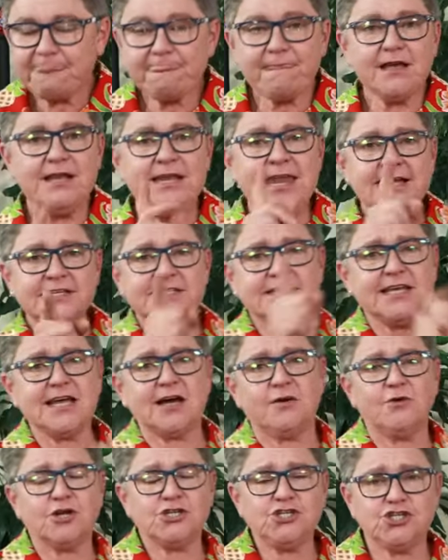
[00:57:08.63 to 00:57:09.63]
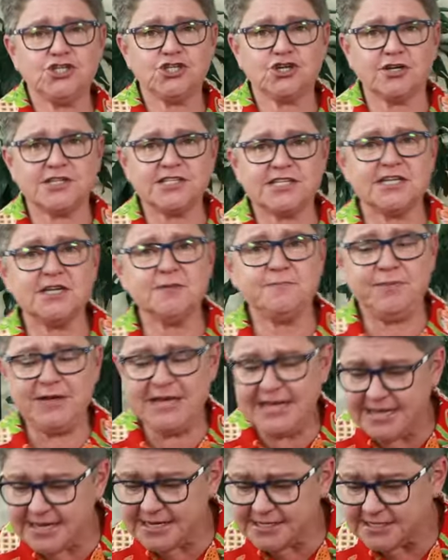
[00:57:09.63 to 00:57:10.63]
Next thing I want you to consider,
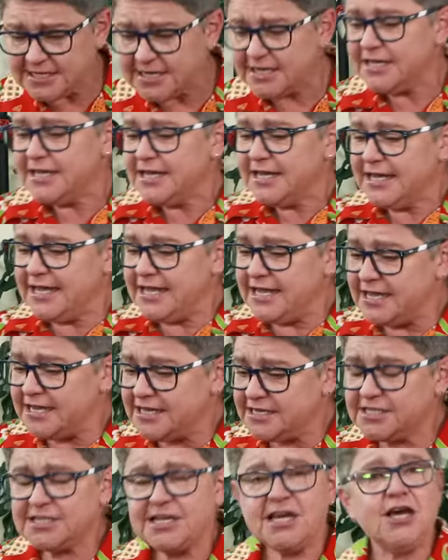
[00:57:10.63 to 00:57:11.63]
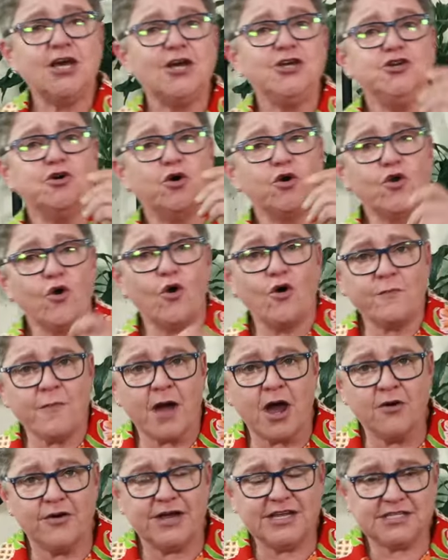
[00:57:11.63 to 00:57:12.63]
please, is your lawn
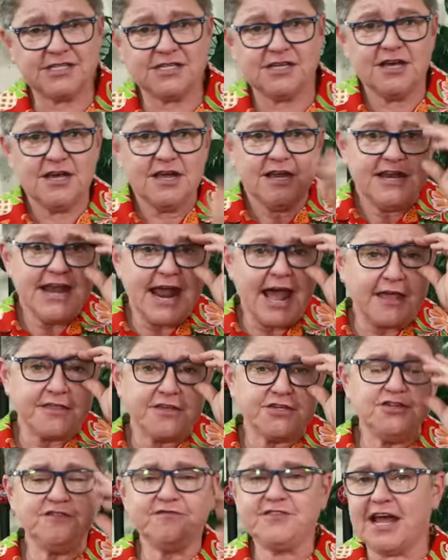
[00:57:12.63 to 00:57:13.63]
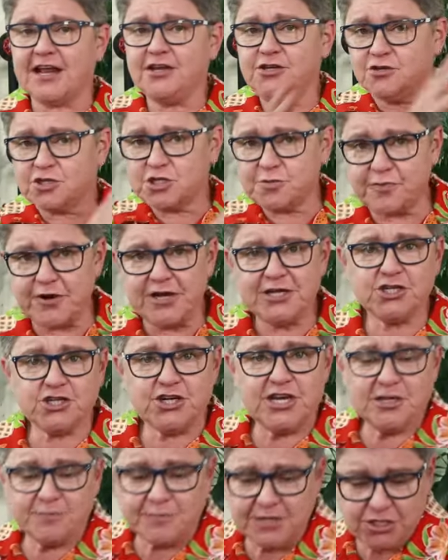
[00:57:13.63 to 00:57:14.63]
mowers. Now that you've done your spring
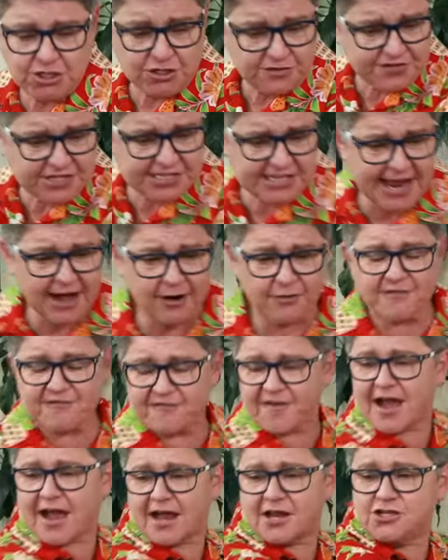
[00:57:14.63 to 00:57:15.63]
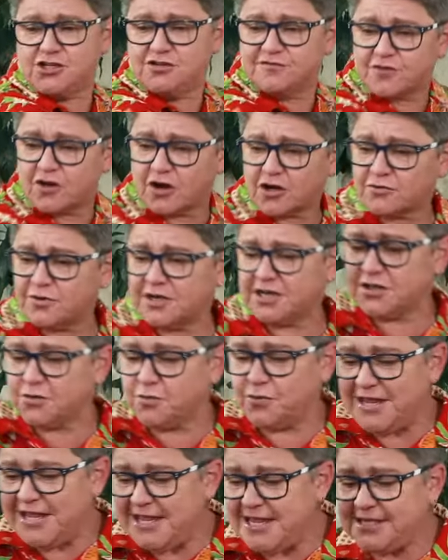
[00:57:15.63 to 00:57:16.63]
treatment, you've scarified, you've got rid of the
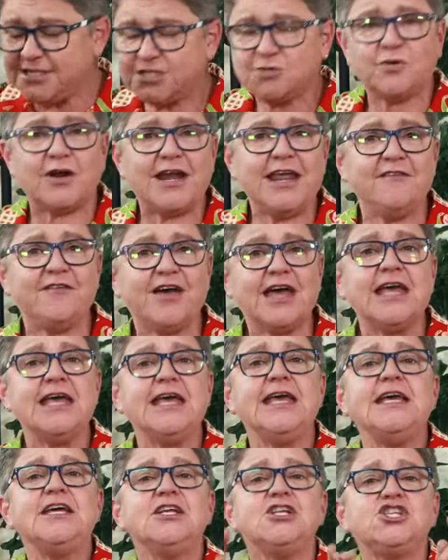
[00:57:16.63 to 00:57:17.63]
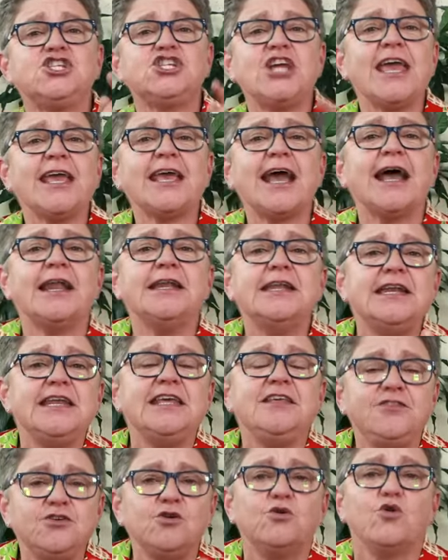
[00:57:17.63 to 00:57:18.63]
weeds, whatever, check
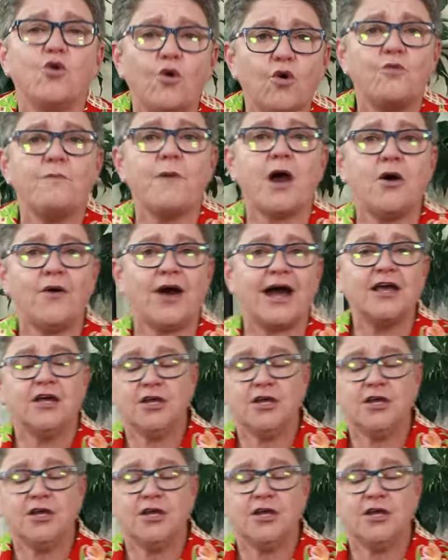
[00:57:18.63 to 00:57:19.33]
underneath your lawnmower.